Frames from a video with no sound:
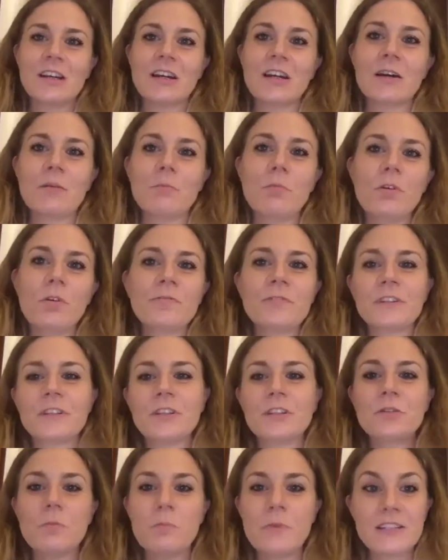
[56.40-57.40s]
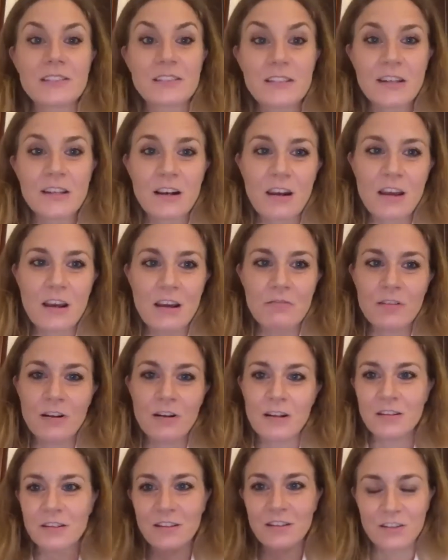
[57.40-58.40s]
both at the domestic level
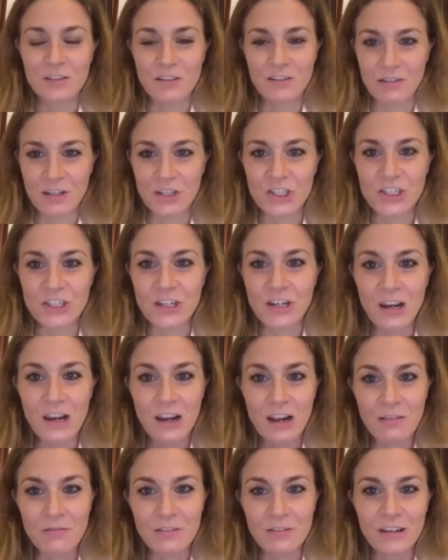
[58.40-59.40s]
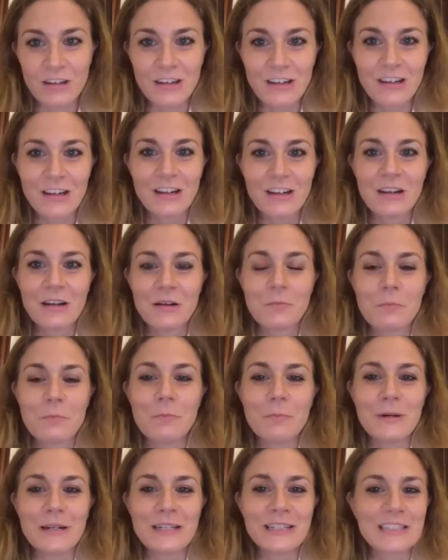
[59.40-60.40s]
and international level.
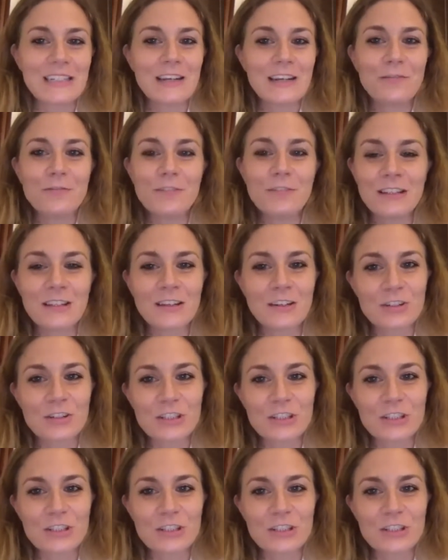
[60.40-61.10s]
But I think there is